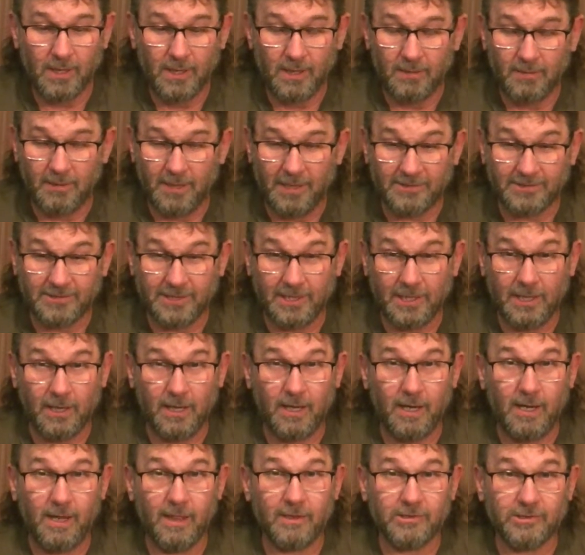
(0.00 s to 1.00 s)
Like I said, a
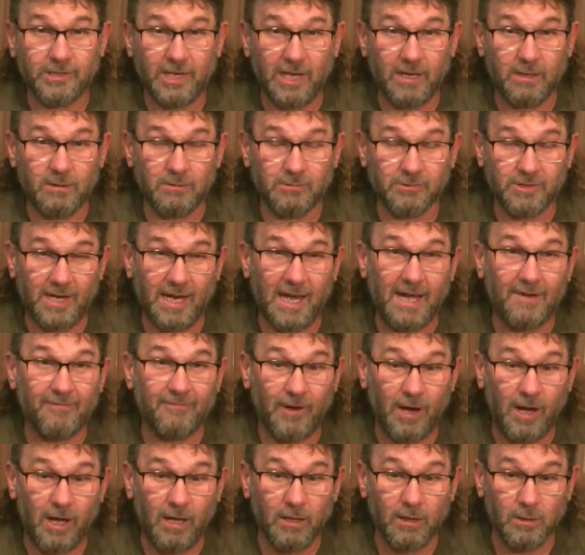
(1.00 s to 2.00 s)
lot of the channels that I
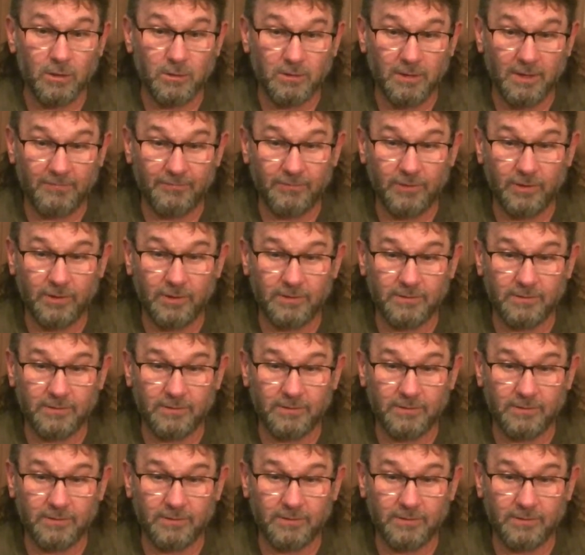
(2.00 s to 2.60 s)
follow have done